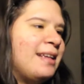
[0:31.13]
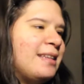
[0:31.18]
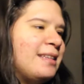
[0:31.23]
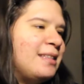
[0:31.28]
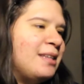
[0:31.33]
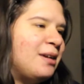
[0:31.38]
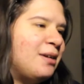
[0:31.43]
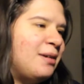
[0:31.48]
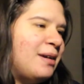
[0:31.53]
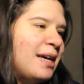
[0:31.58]

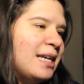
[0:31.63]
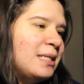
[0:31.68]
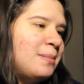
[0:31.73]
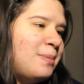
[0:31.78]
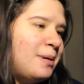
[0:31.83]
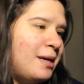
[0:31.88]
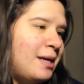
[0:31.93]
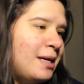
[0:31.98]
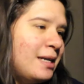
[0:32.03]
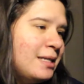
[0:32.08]
So
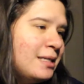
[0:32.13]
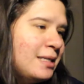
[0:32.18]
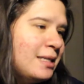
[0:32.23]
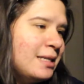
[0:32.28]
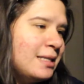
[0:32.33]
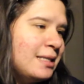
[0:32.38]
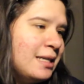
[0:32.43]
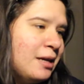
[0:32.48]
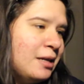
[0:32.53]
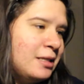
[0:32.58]

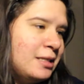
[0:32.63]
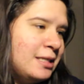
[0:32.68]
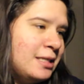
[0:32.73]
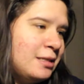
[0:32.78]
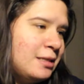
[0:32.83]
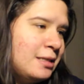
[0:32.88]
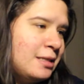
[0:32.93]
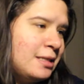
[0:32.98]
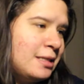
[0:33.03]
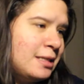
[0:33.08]
experiences a
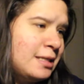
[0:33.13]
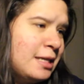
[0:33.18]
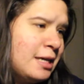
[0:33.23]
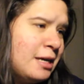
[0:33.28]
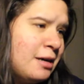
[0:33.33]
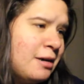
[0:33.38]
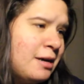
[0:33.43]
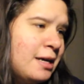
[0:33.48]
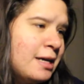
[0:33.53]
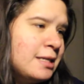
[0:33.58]

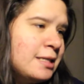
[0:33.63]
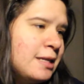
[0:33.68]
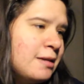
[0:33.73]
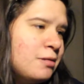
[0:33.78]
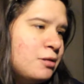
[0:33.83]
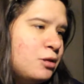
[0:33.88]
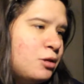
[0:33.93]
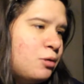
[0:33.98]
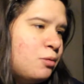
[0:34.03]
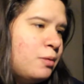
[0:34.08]
series
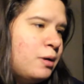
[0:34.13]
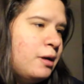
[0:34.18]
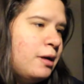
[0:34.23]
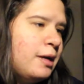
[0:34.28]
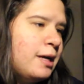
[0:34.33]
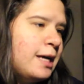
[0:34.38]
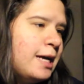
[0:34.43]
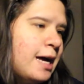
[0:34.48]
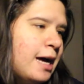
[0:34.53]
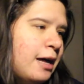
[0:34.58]
of
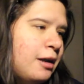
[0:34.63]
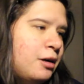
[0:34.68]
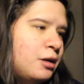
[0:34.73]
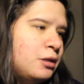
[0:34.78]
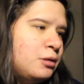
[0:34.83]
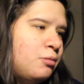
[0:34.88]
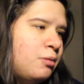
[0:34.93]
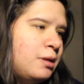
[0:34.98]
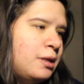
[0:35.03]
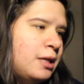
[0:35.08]
surreal
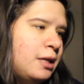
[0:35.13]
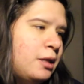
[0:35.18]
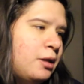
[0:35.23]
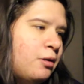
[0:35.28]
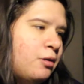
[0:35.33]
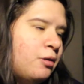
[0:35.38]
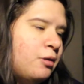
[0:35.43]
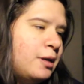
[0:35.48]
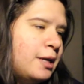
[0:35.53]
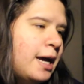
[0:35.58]
encounters with the
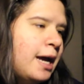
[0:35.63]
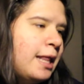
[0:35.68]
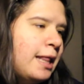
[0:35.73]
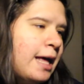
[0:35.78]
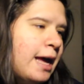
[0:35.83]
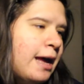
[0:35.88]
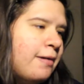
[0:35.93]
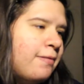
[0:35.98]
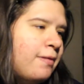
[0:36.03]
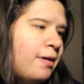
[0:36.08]
local
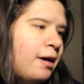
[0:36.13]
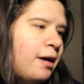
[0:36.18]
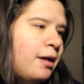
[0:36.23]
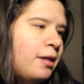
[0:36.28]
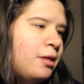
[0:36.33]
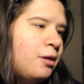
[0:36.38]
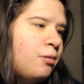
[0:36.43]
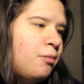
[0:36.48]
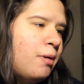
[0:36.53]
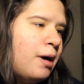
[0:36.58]
nightlife,
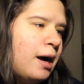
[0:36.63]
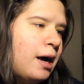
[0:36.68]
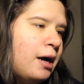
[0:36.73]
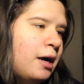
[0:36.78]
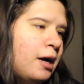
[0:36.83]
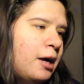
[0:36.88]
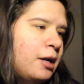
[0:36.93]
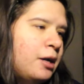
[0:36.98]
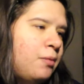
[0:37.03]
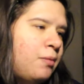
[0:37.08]
all the
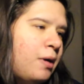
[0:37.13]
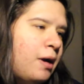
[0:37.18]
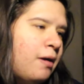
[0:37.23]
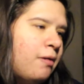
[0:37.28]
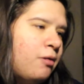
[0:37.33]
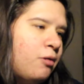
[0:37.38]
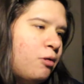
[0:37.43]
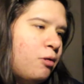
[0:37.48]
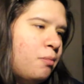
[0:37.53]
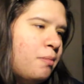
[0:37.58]
while
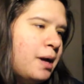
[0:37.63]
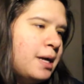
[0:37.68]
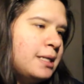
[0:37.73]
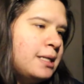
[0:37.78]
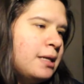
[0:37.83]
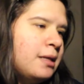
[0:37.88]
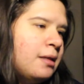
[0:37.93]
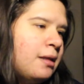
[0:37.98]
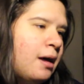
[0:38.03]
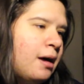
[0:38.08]
unaware of the
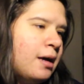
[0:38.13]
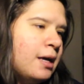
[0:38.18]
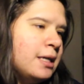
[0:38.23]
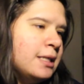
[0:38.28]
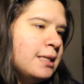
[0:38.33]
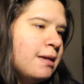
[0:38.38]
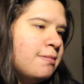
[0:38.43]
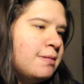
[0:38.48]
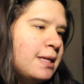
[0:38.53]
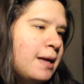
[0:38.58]
romantic
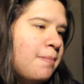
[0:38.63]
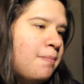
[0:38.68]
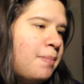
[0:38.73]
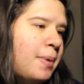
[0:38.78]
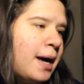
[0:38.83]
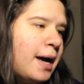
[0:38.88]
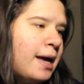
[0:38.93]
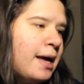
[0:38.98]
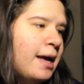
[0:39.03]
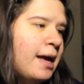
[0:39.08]
longings of
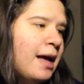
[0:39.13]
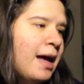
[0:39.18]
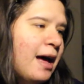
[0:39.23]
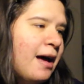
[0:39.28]
Senpai,